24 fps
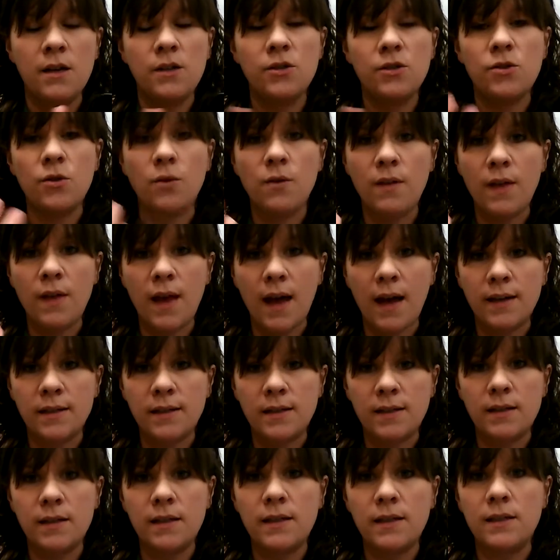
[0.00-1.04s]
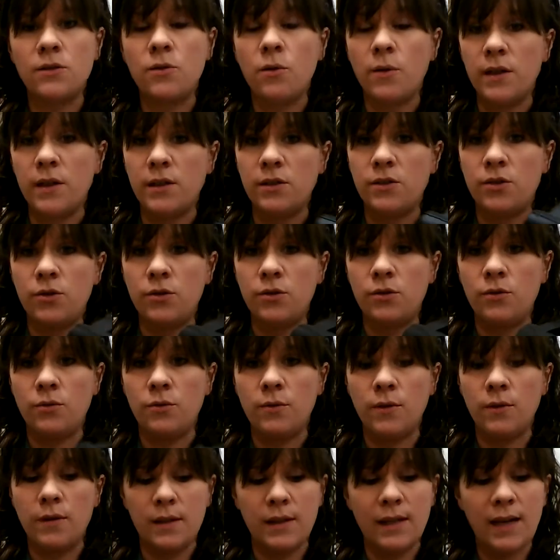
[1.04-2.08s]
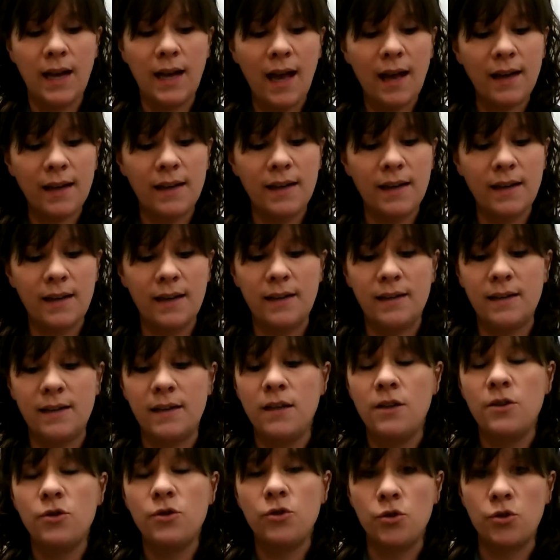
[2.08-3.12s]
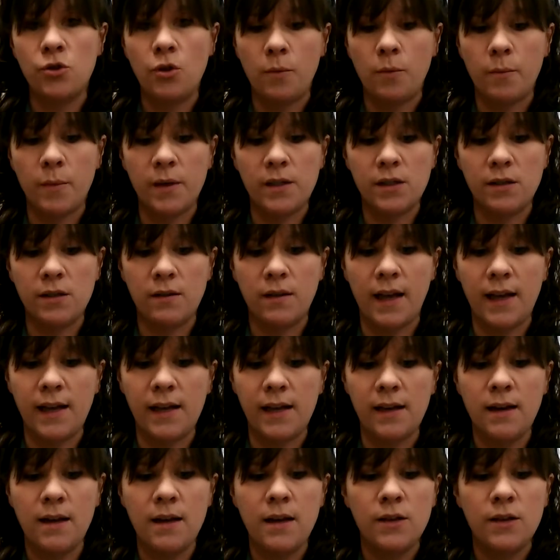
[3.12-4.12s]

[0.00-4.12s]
so that is going to not get in so much light.